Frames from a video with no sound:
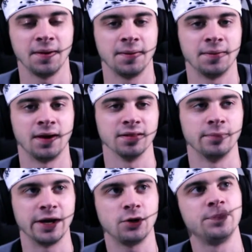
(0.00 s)

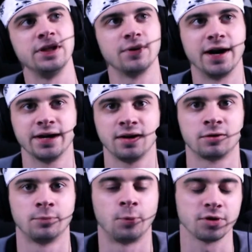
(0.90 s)
LaMichael Pirine,
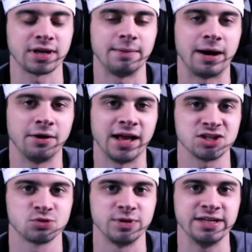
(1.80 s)
report came out
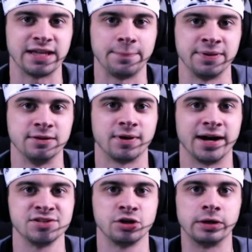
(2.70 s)
last week that
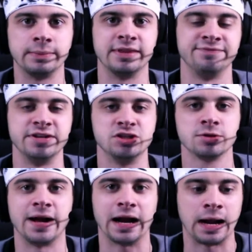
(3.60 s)
Pirine is going to be the
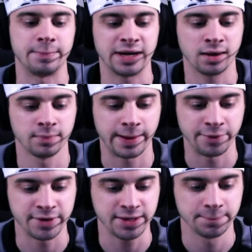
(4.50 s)
featured back coming out of the bye
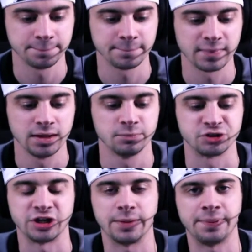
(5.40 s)
week.
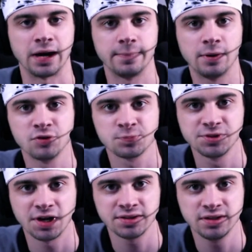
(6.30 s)
Brashad Perriman was
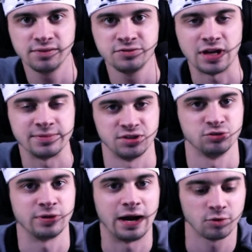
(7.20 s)
productive. Jamison
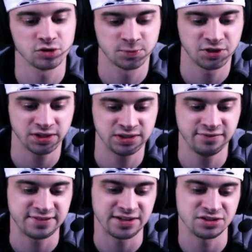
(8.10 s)
Crowder was
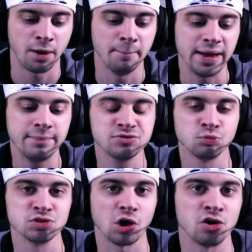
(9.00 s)
productive. Denzel Mims
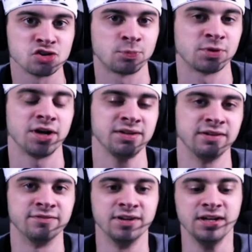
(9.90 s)
was also
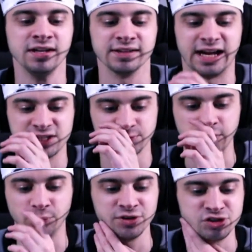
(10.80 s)
productive last
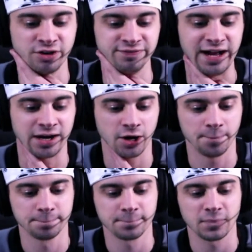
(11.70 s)
week with Joe Flacco.
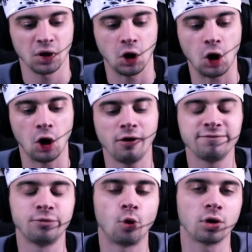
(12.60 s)
All
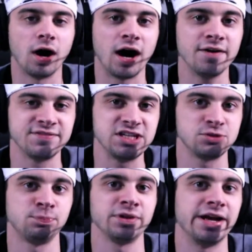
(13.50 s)
4 of these
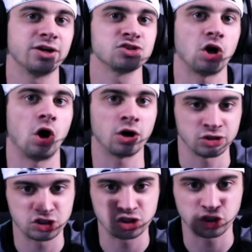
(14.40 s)
players are
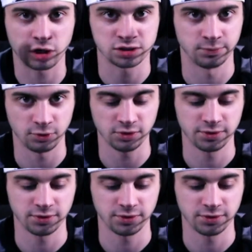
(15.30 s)
startable.